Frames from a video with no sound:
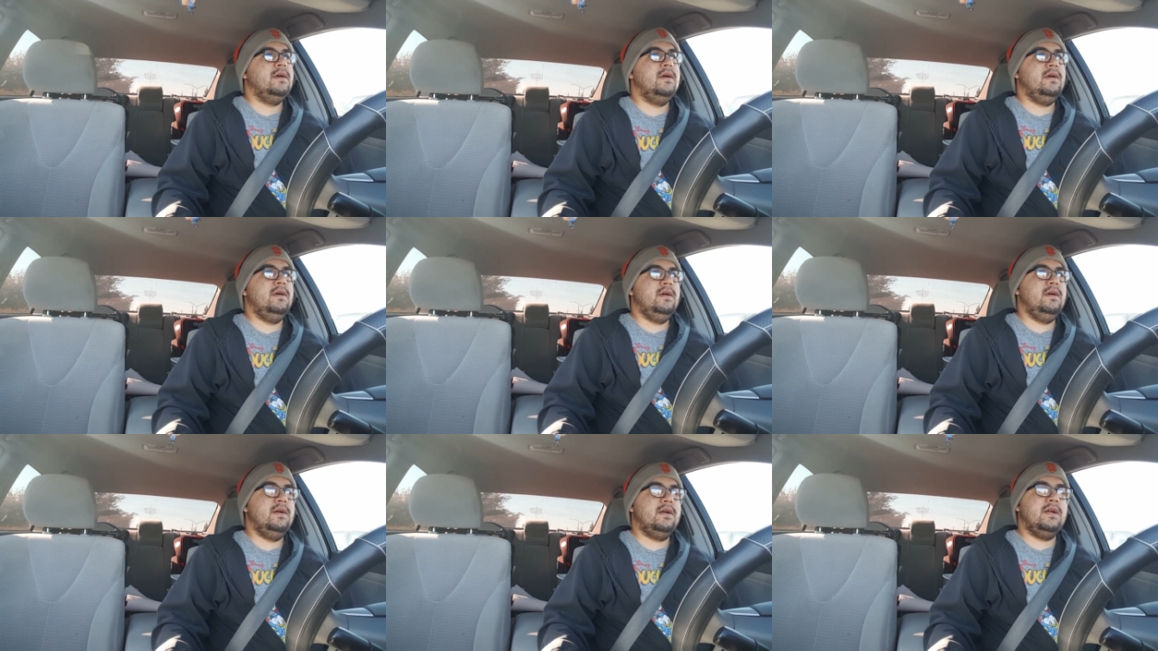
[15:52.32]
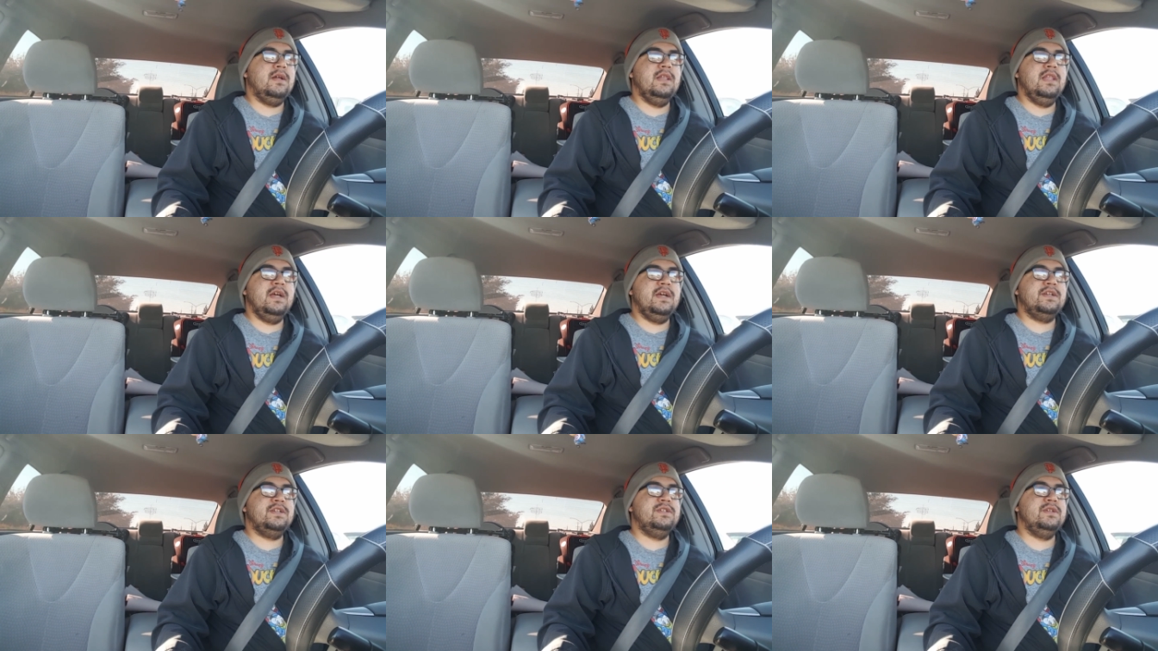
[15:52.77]
uh,
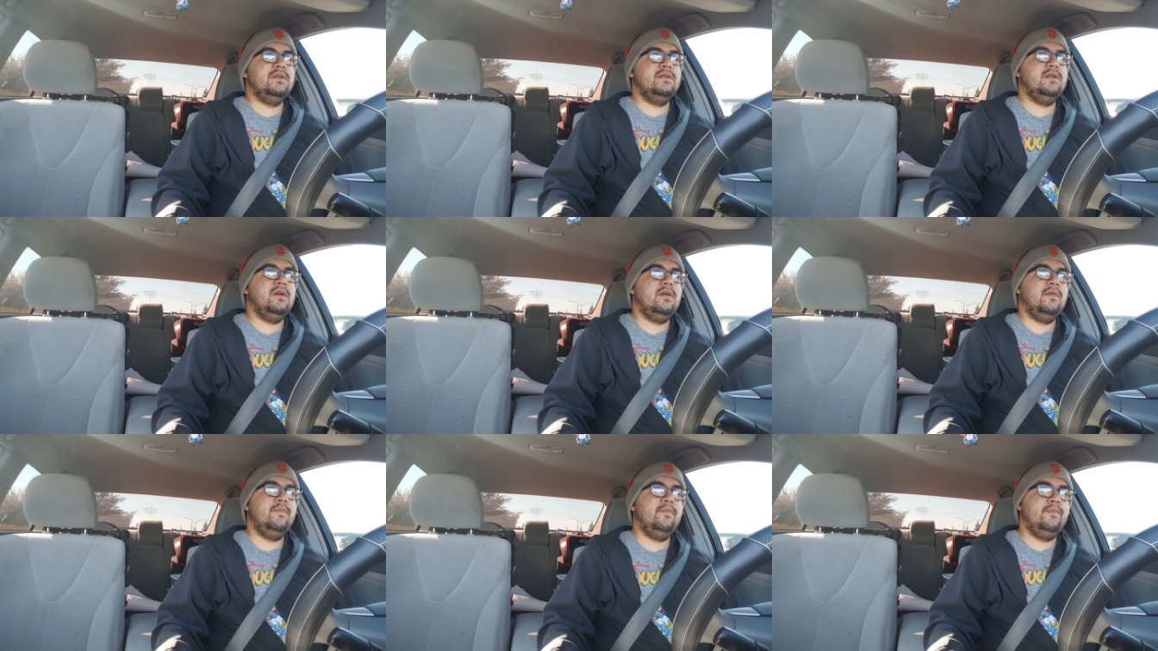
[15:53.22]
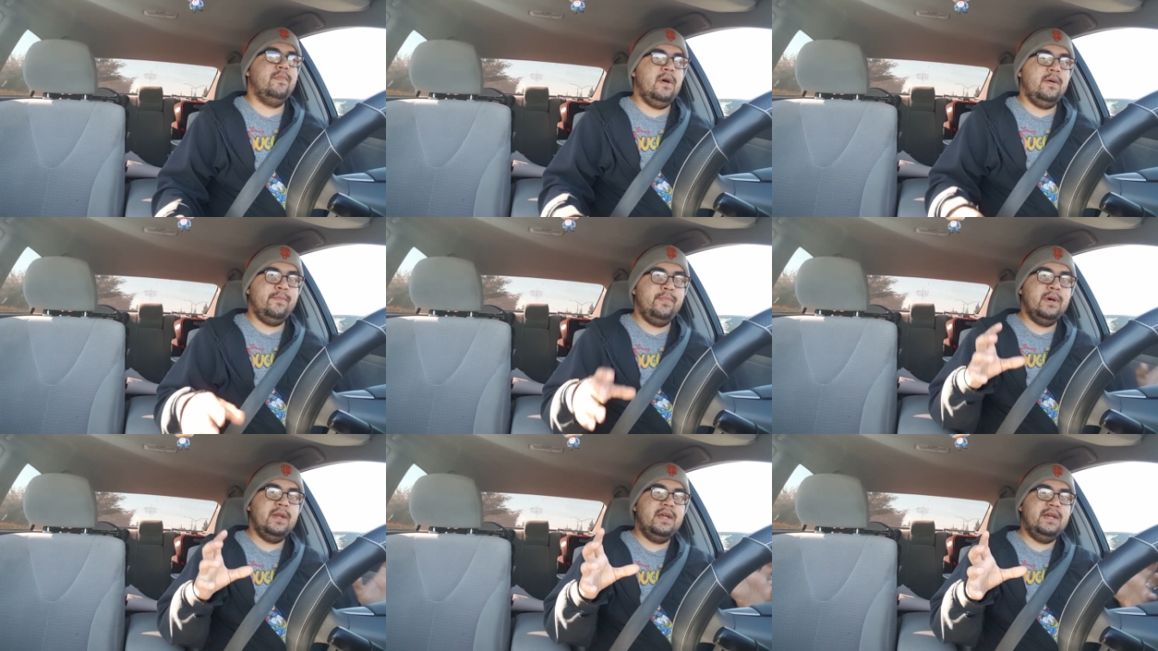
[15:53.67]
collection. I'll
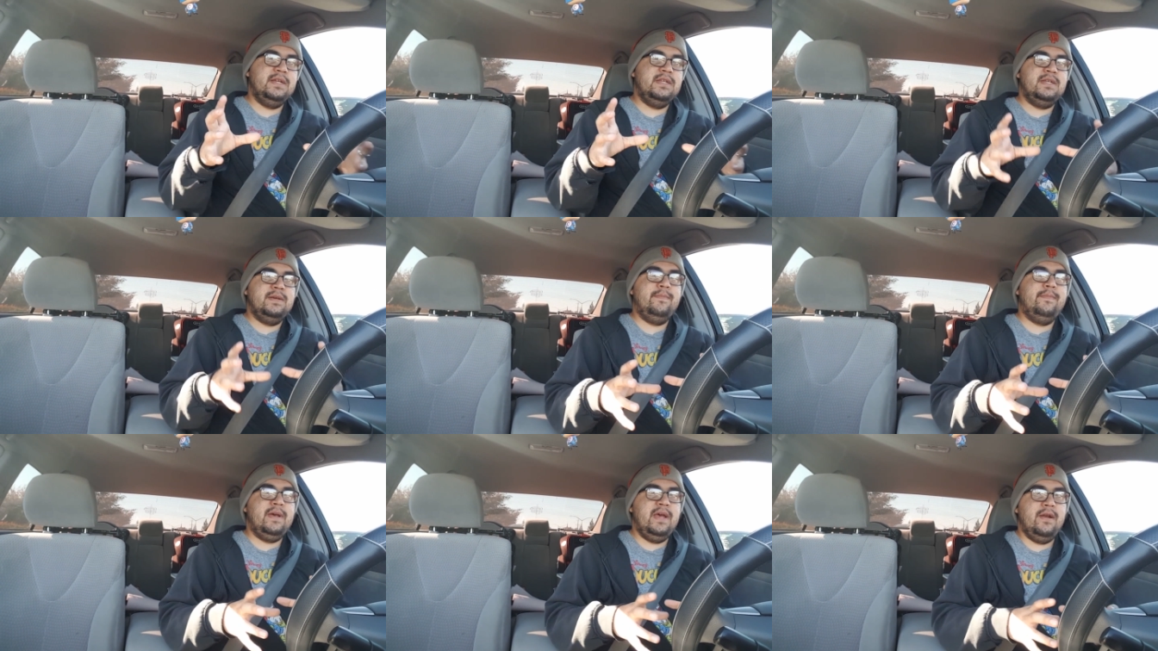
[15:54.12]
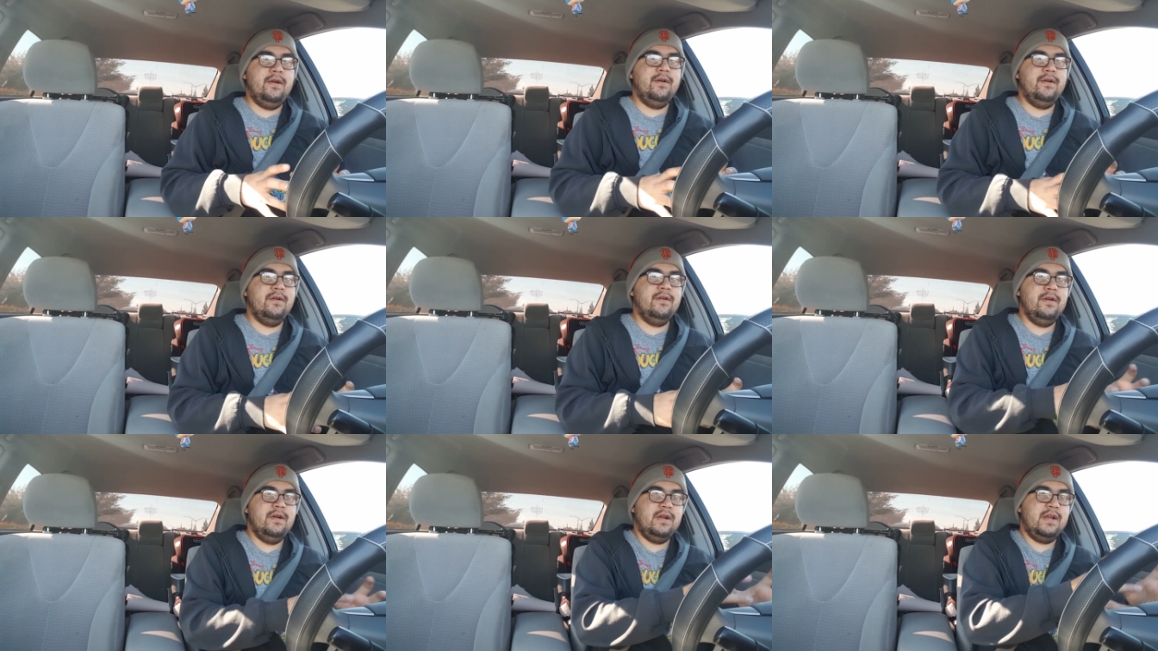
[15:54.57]
put into
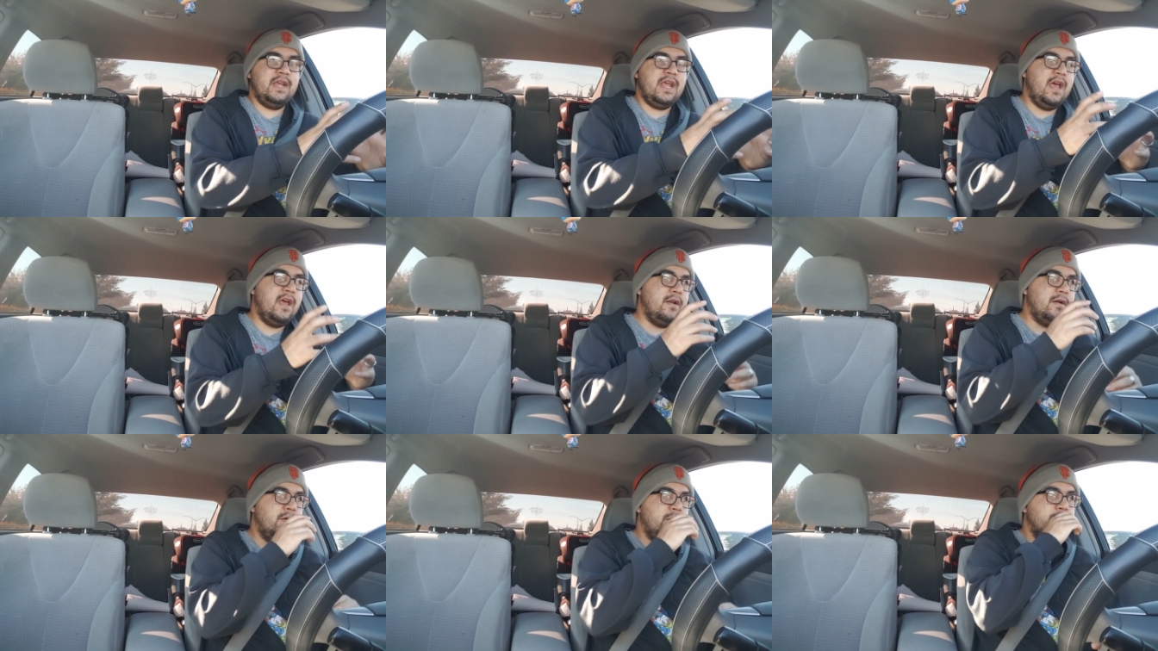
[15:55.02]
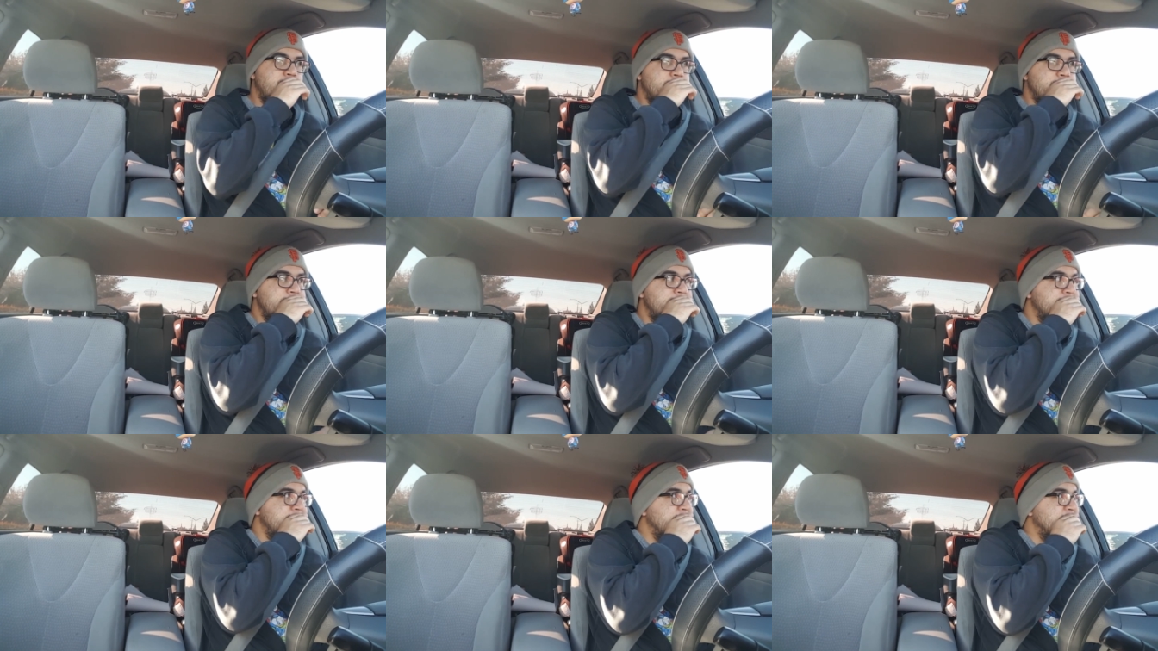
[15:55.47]
better
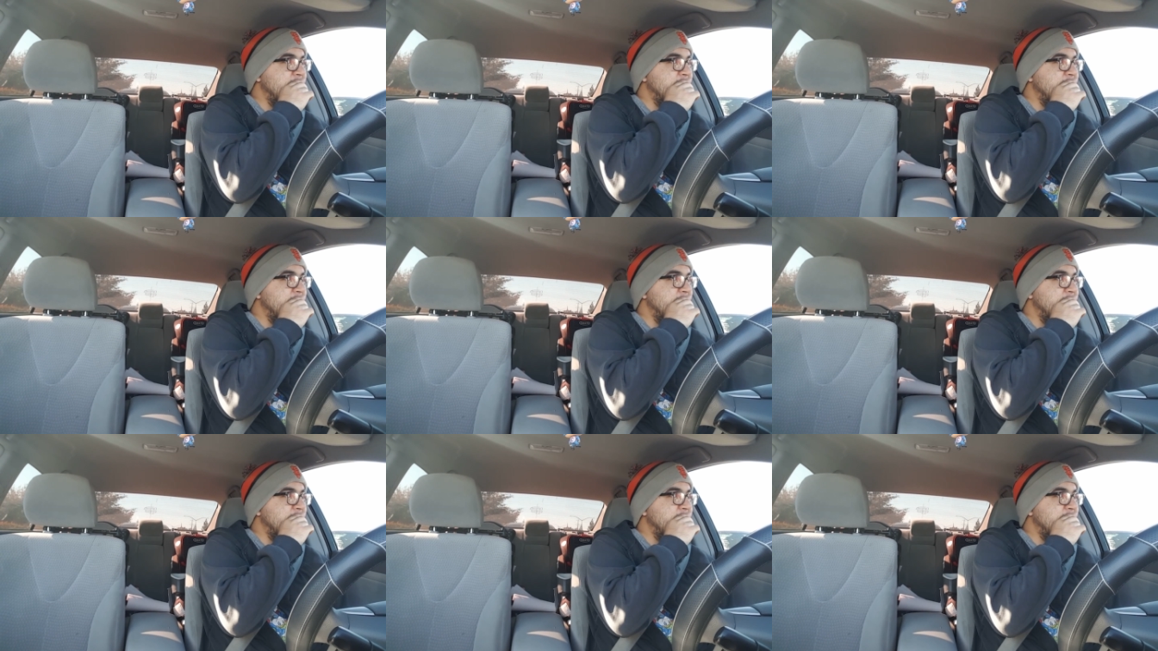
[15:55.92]
categories.